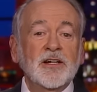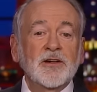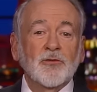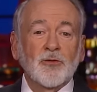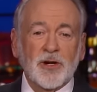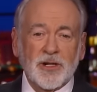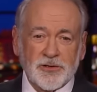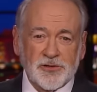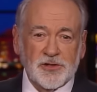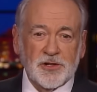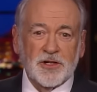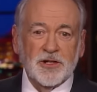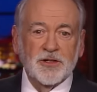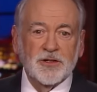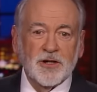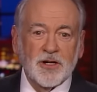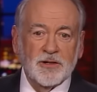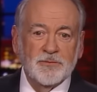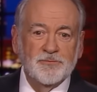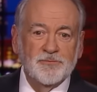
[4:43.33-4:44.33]
Real
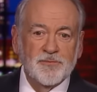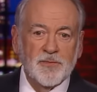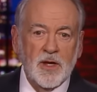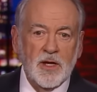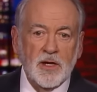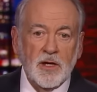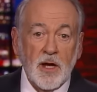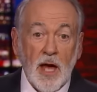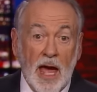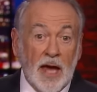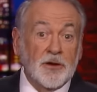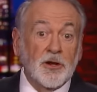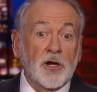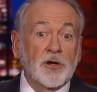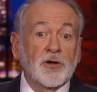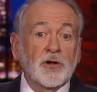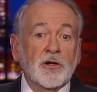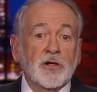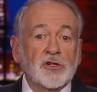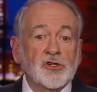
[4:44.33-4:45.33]
secure and
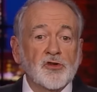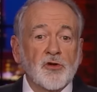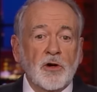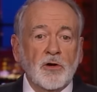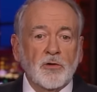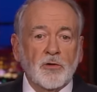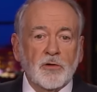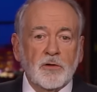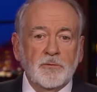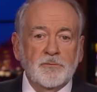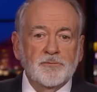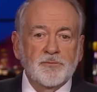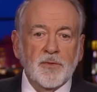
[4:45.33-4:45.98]
under control.